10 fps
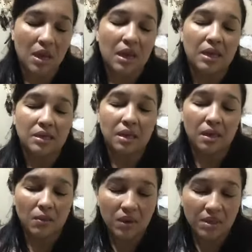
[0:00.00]
Is
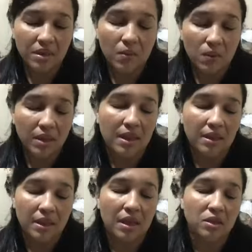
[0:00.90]
the way that
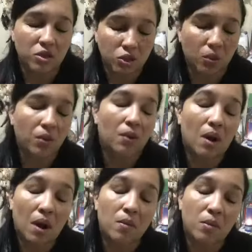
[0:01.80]
they can show you
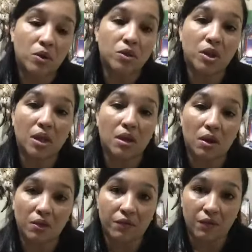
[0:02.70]
how much they
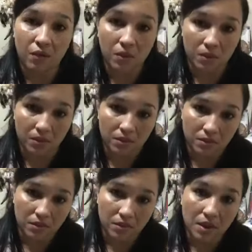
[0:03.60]
love you.
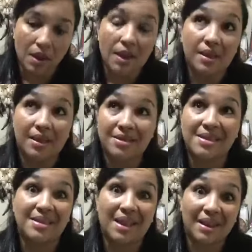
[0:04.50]
That's
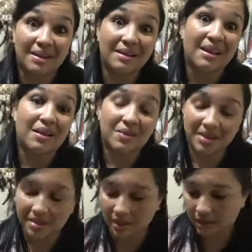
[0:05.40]
exactly how they
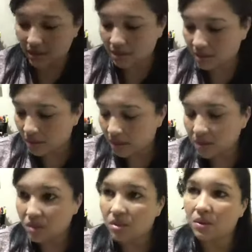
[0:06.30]
say it.
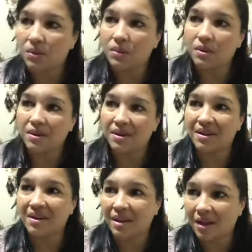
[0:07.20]
So
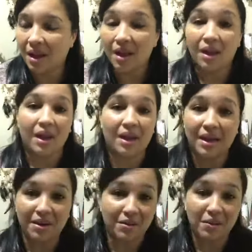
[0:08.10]
I
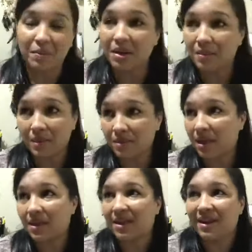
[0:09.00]
cannot repeat it because
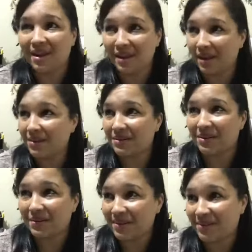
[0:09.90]
I don't
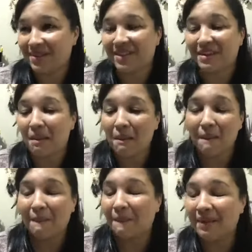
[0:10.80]
know what you say.
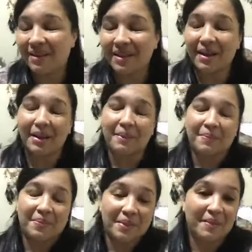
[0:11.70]
But
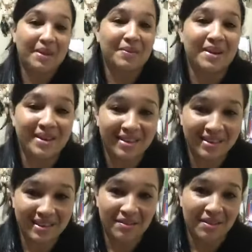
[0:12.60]
whatever it
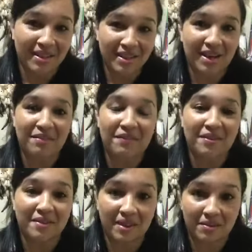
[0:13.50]
is, the only thing that I feel